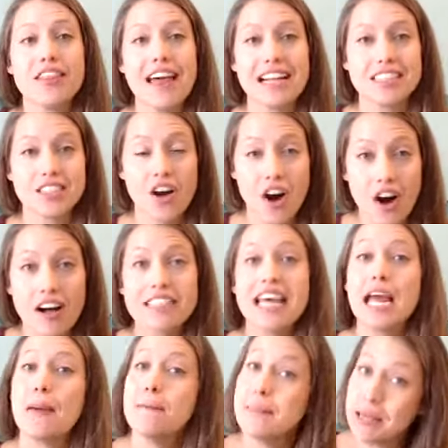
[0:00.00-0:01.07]
that's called
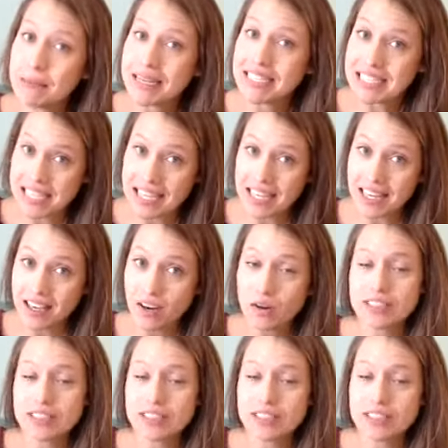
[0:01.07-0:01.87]
a BBT,